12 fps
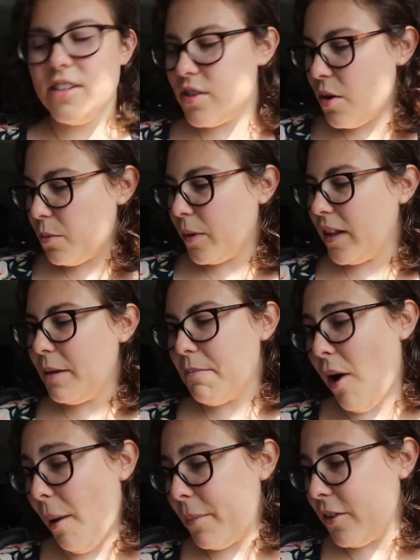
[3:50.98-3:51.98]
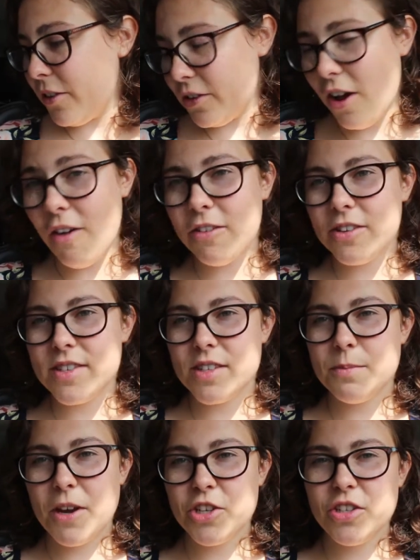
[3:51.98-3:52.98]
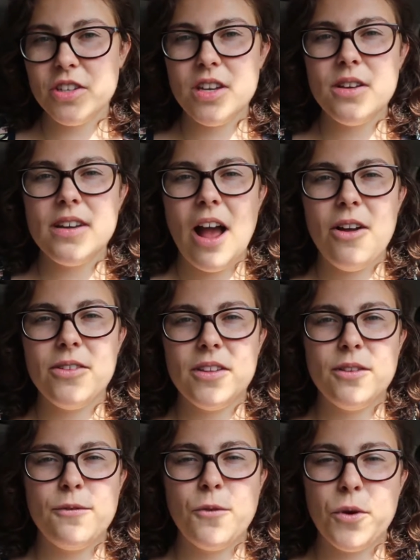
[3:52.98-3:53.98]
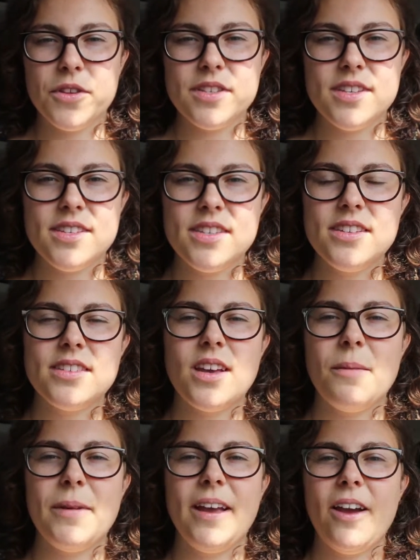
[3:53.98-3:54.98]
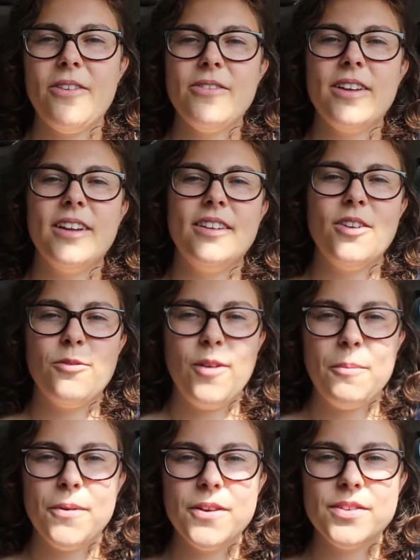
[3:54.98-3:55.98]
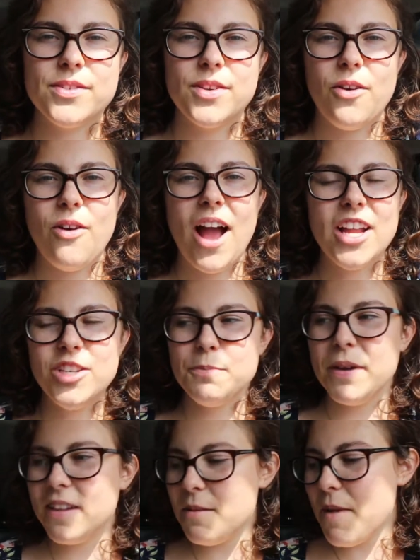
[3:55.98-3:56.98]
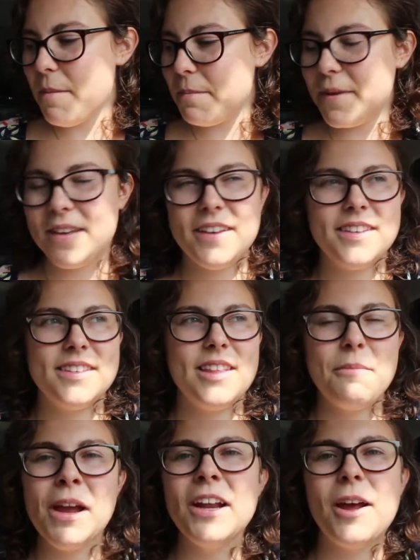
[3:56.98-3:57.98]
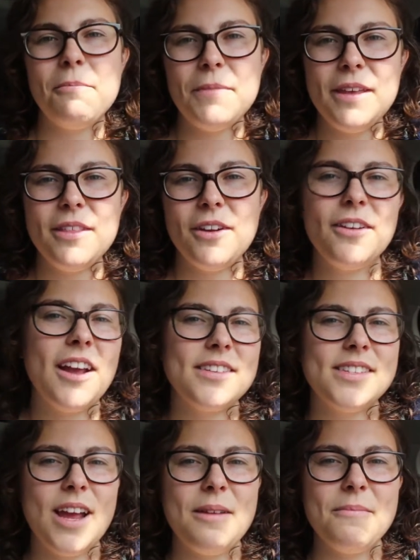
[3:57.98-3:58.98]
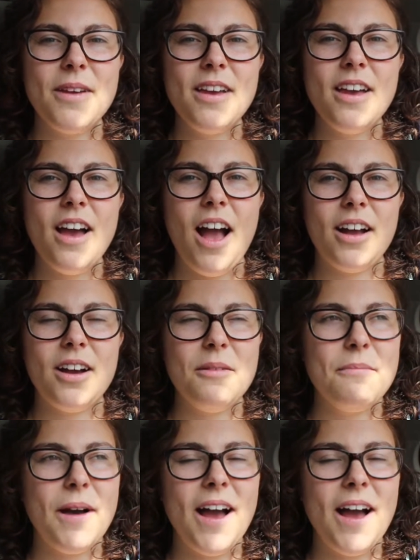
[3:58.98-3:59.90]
These are really popular novels, especially now that the fourth season is coming out in November. So I just picked them up because they might not be there next time I come